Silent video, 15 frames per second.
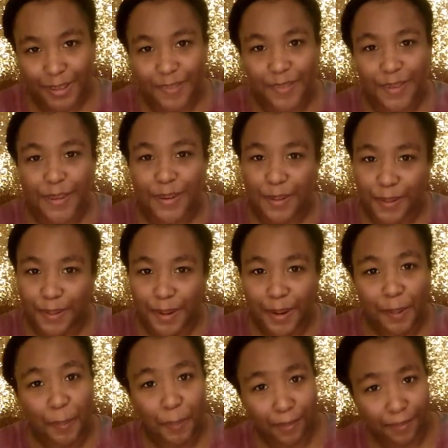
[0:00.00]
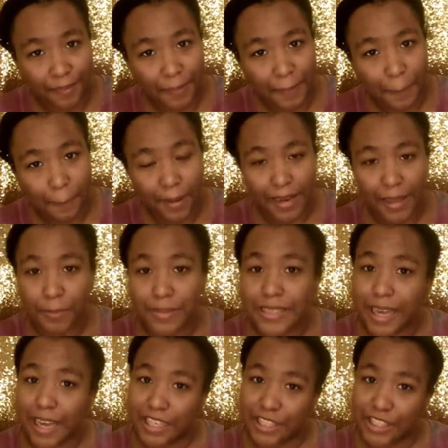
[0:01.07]
If you're new here, welcome. My name is
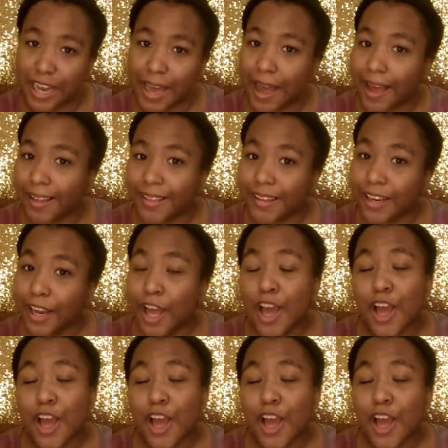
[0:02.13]
Kiesha Allen.